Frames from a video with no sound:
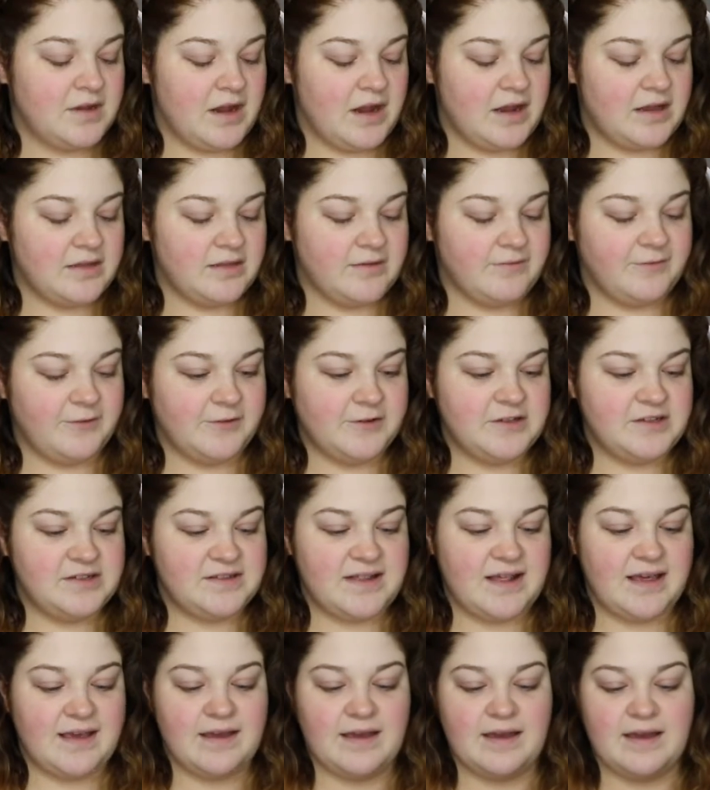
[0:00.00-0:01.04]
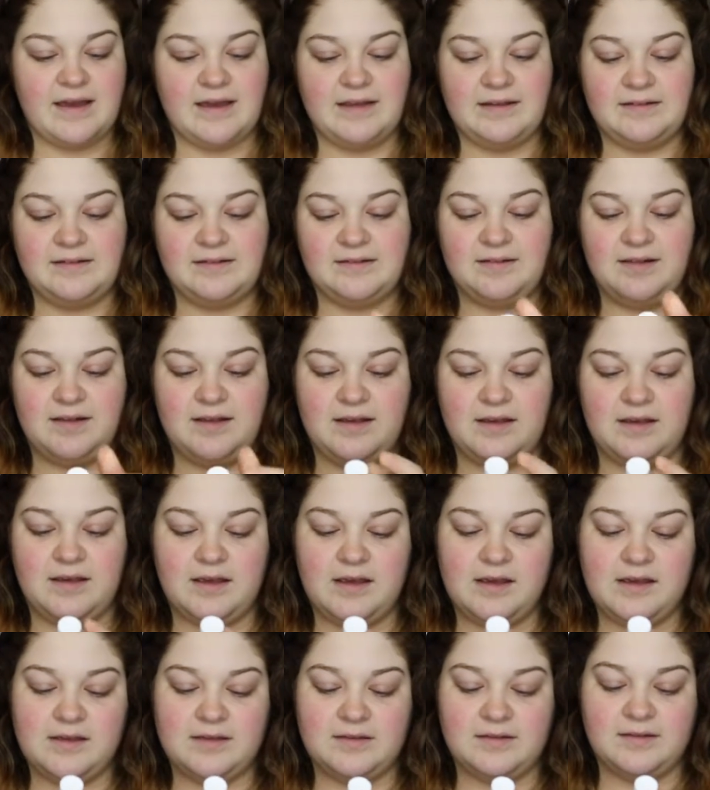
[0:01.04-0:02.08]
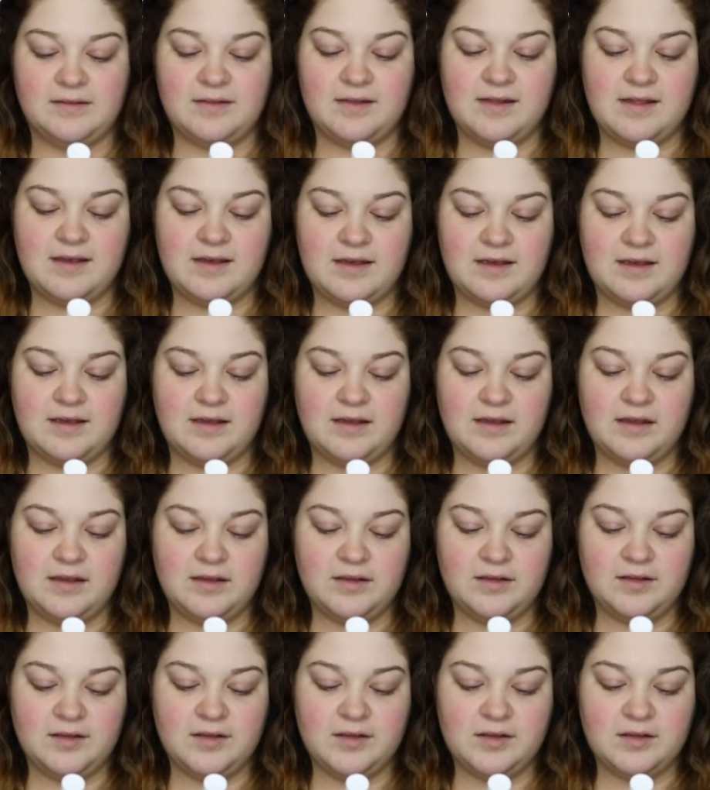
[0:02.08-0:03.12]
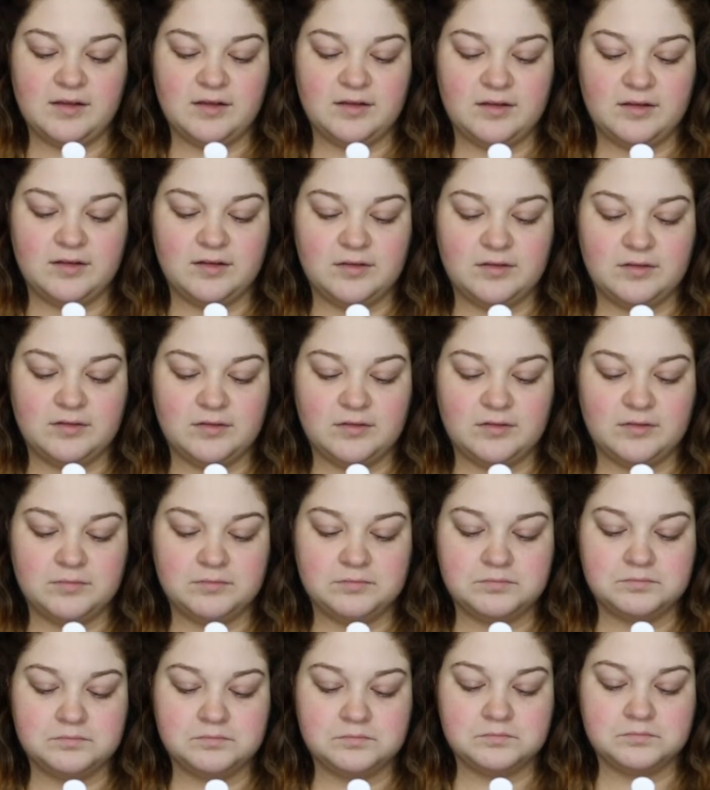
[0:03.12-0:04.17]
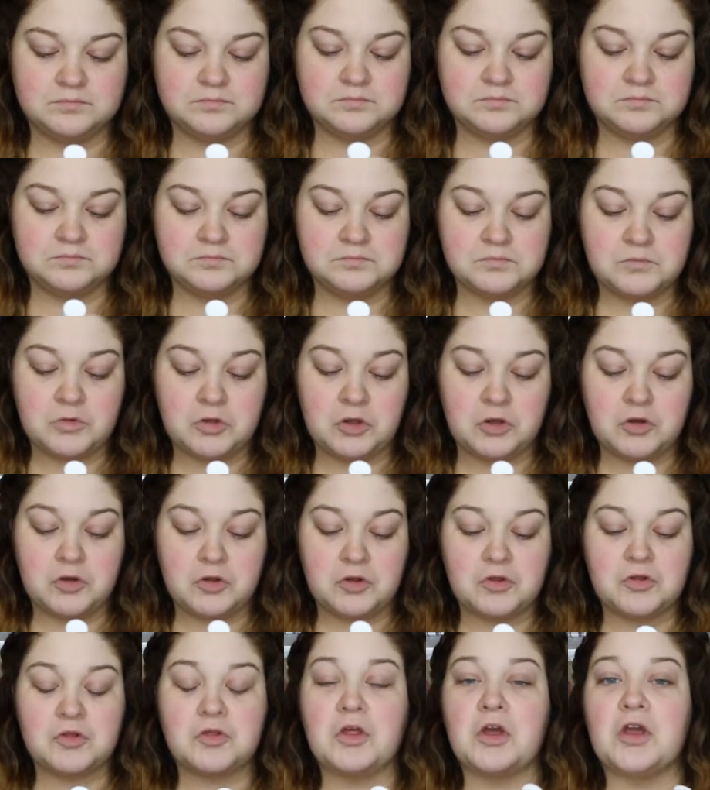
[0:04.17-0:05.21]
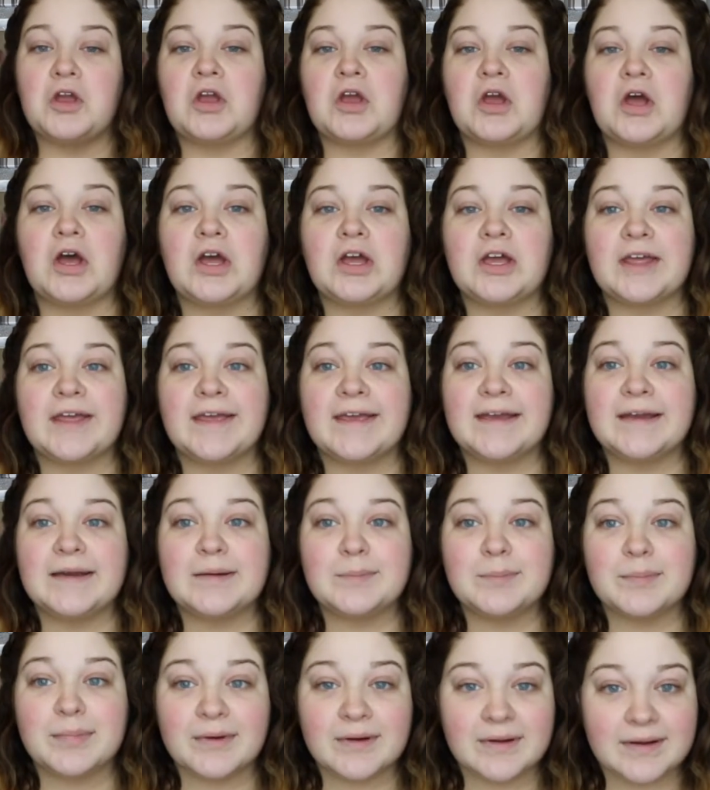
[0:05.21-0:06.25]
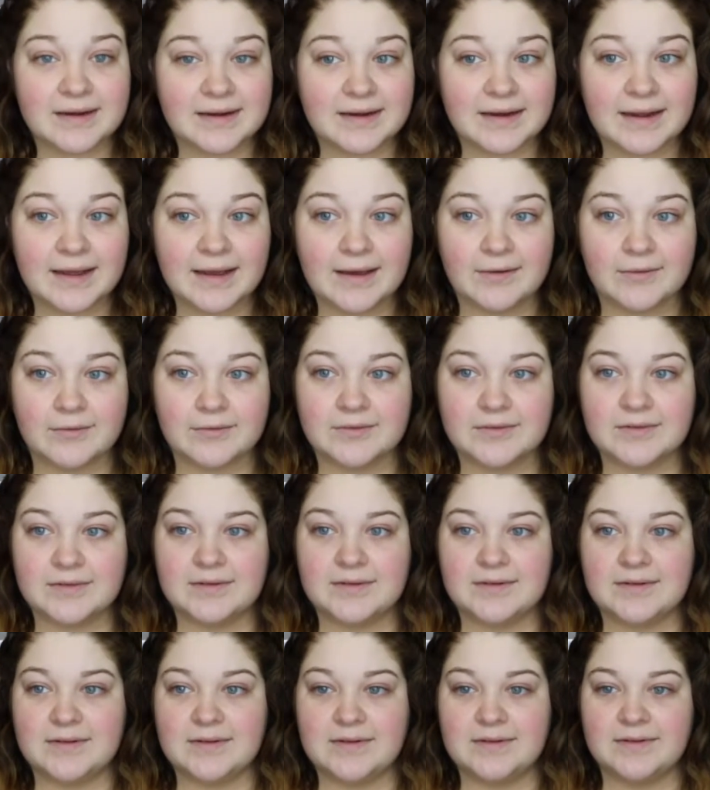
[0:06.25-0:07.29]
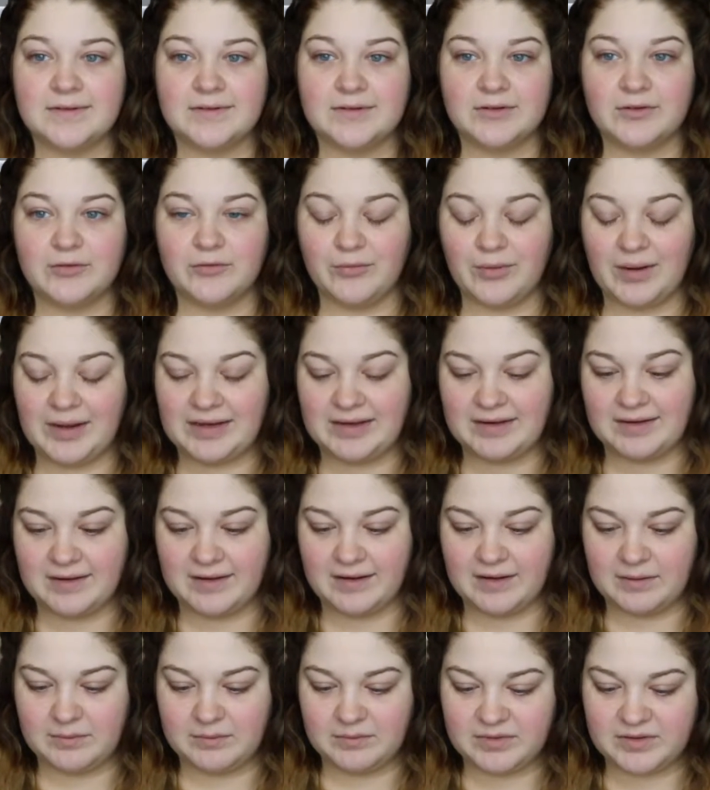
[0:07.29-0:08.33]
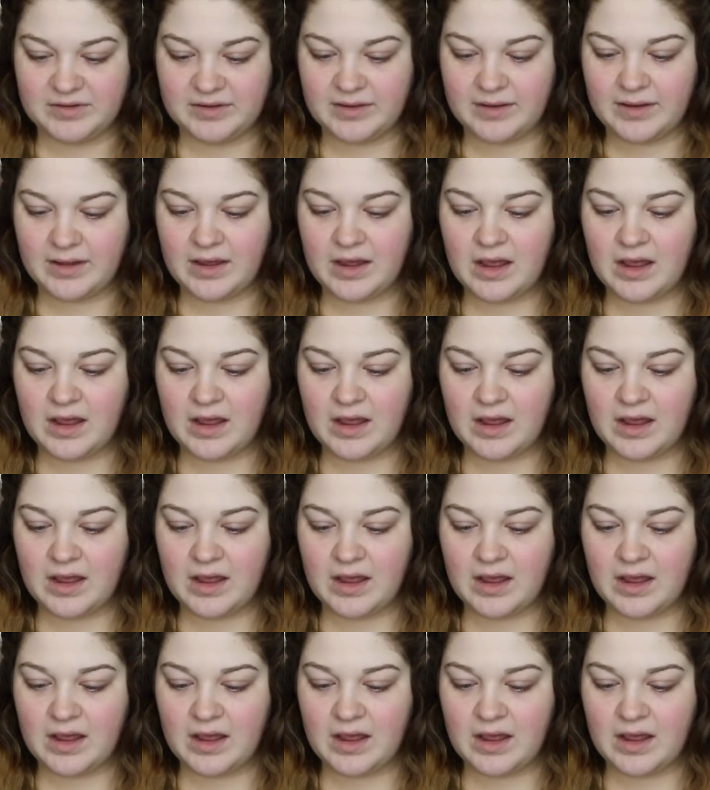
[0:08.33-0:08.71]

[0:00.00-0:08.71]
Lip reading: Alright, the first thing I see is this thing I can't pronounce. Great times.